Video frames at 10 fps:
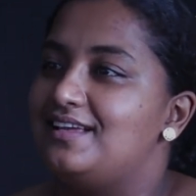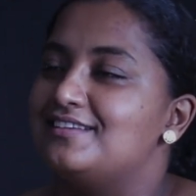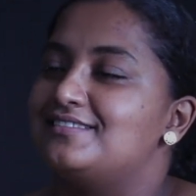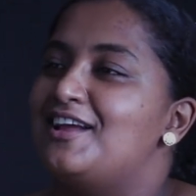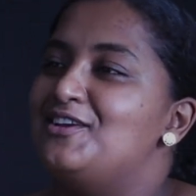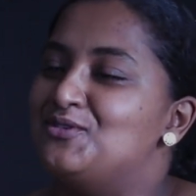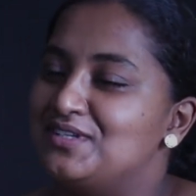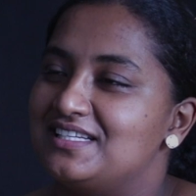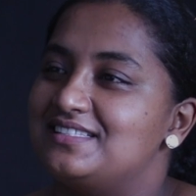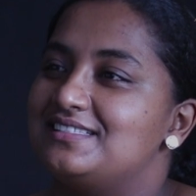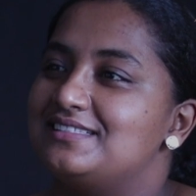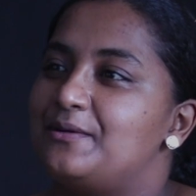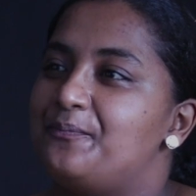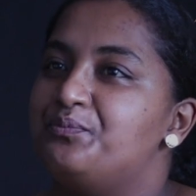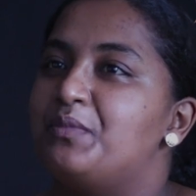SI units,
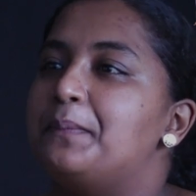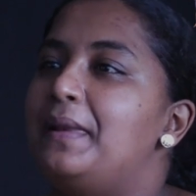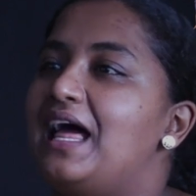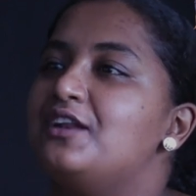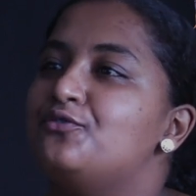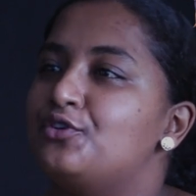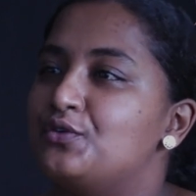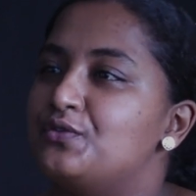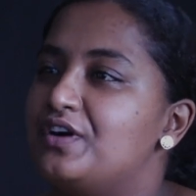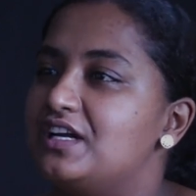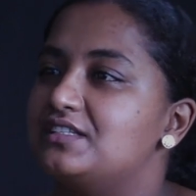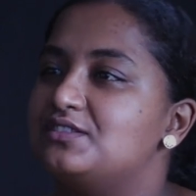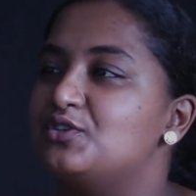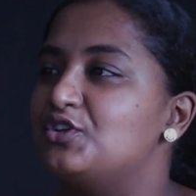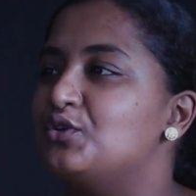but plan for your fun.
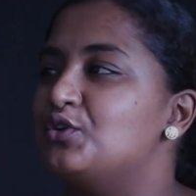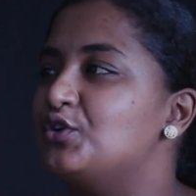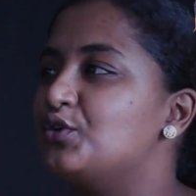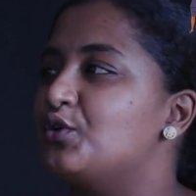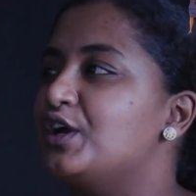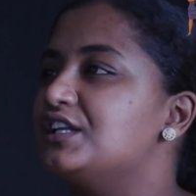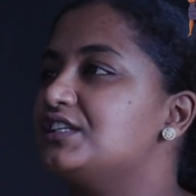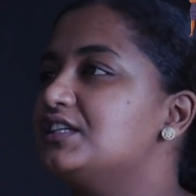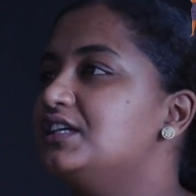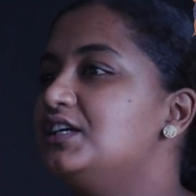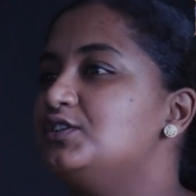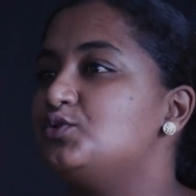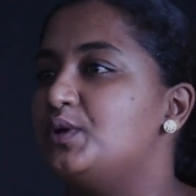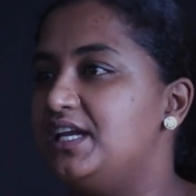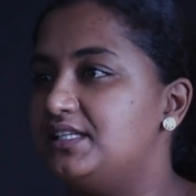So you're going
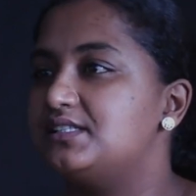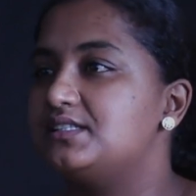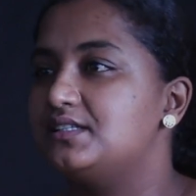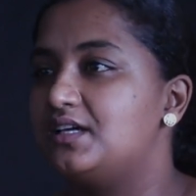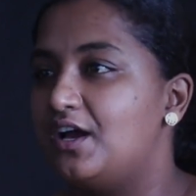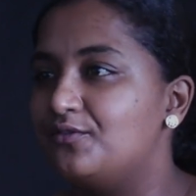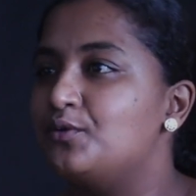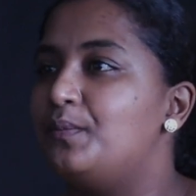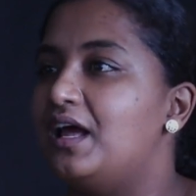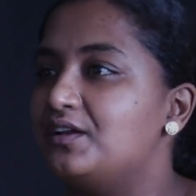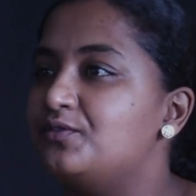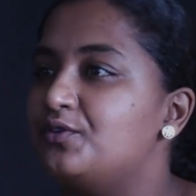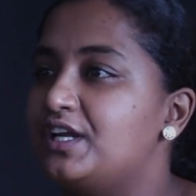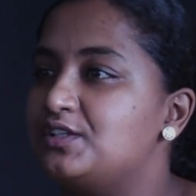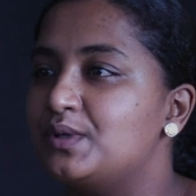to eat. Have you planned
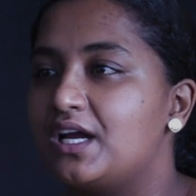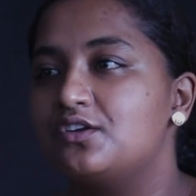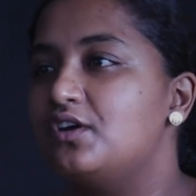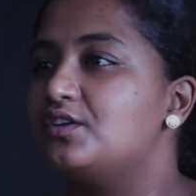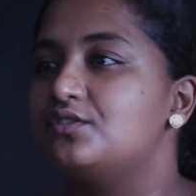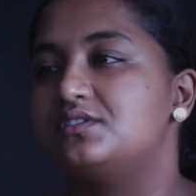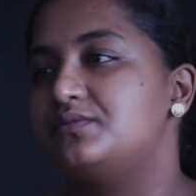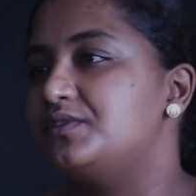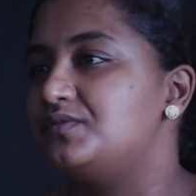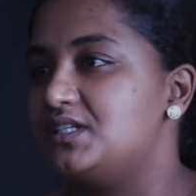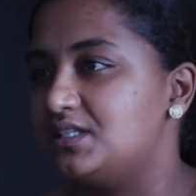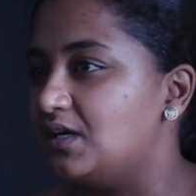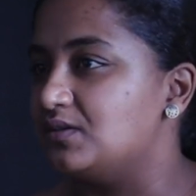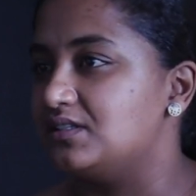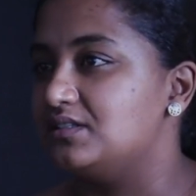for it? We can go and use
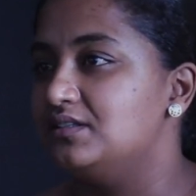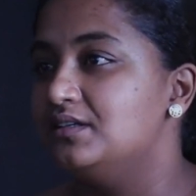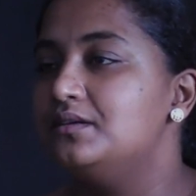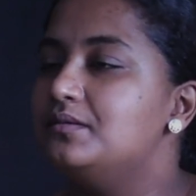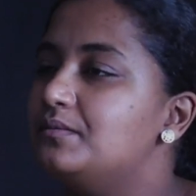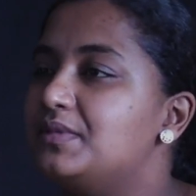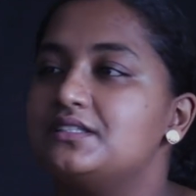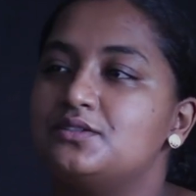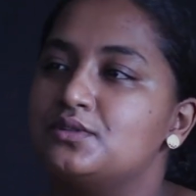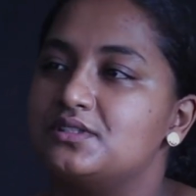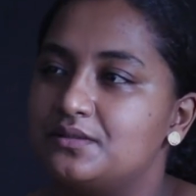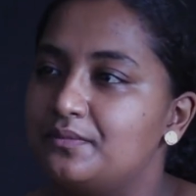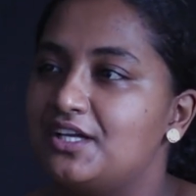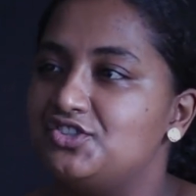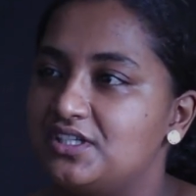15,000, but it was in budget.
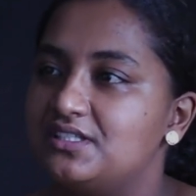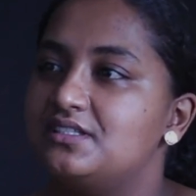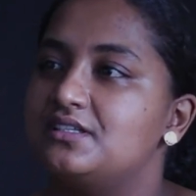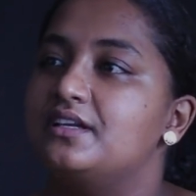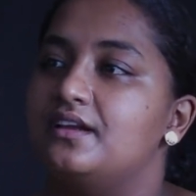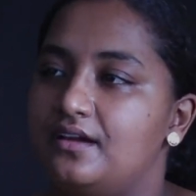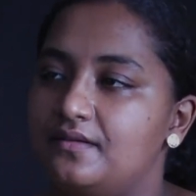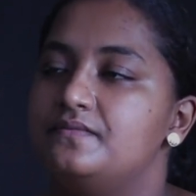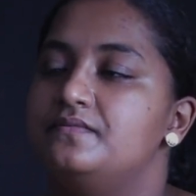It has to be planned. Yeah.